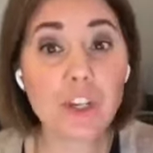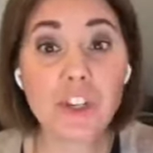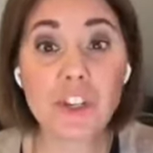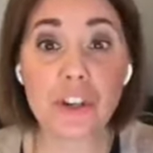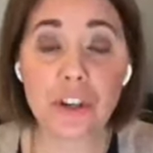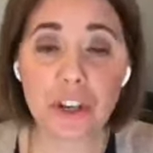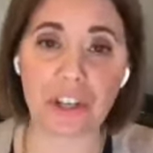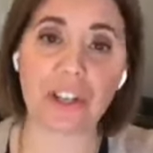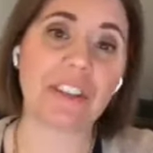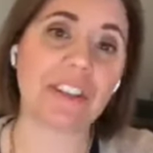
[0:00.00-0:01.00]

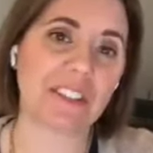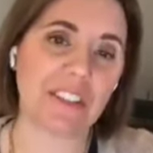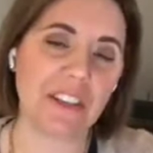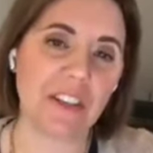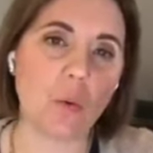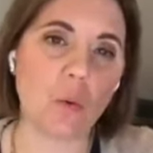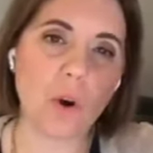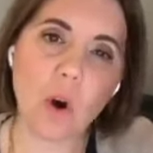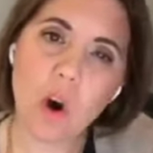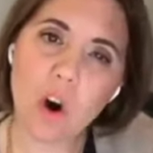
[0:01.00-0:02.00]
sugar,
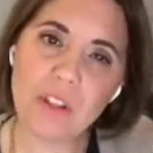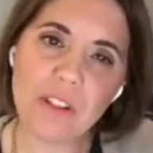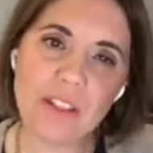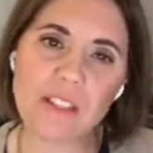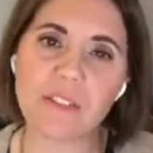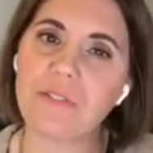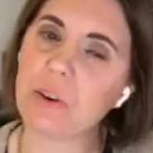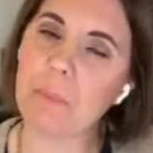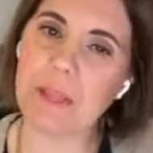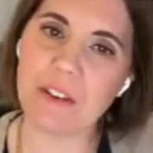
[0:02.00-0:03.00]
all the list of
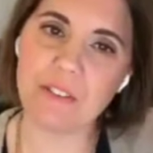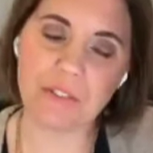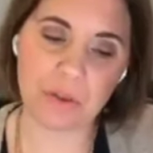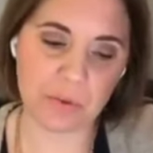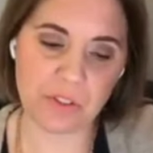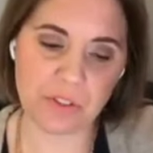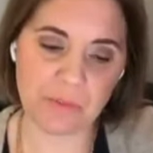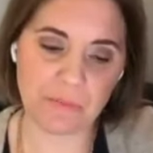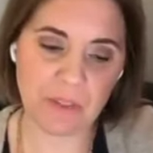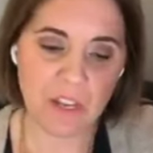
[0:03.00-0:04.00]
forbidden foods.
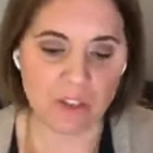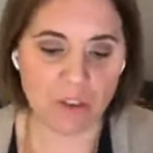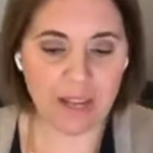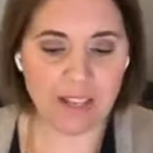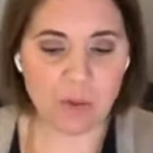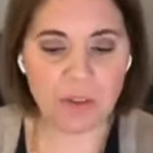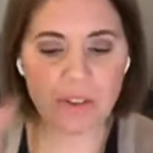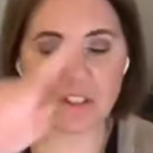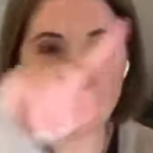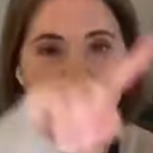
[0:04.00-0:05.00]
So that's where
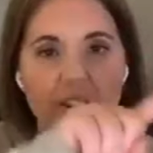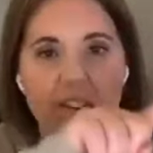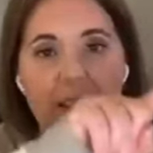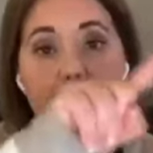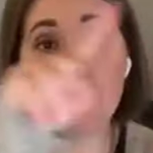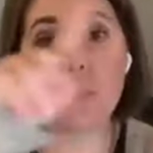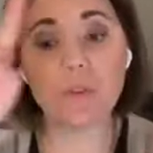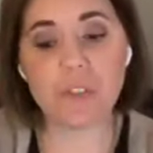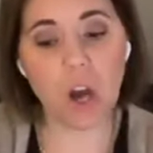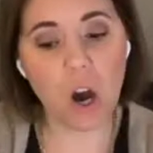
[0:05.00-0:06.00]
it starts. It
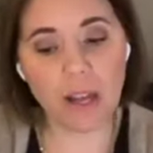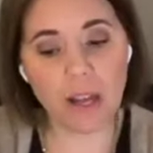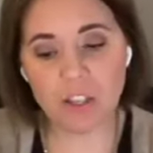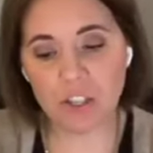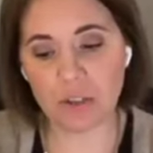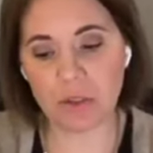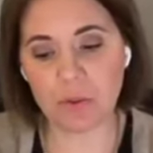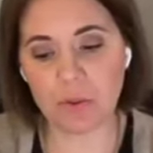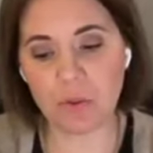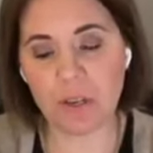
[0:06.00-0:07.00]
moves on
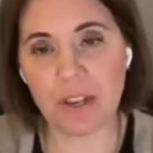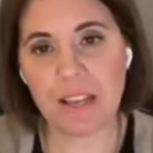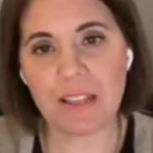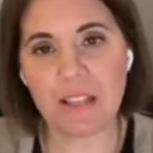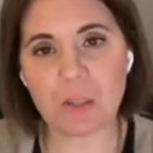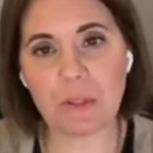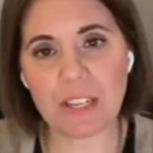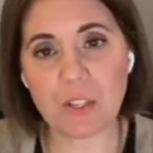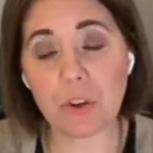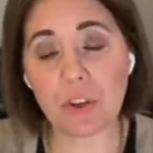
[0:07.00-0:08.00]
to this
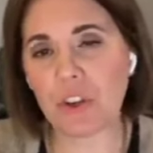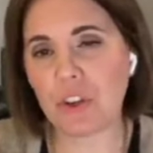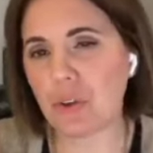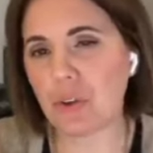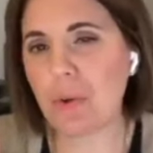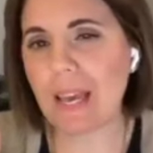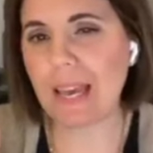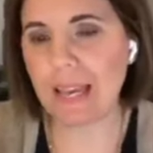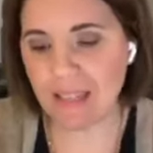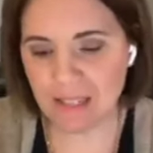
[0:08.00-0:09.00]
place where you
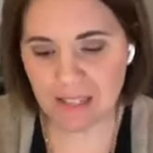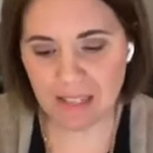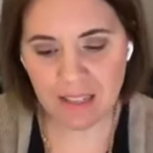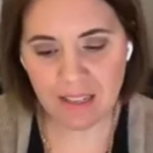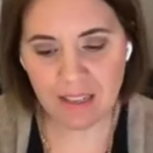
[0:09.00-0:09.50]
hit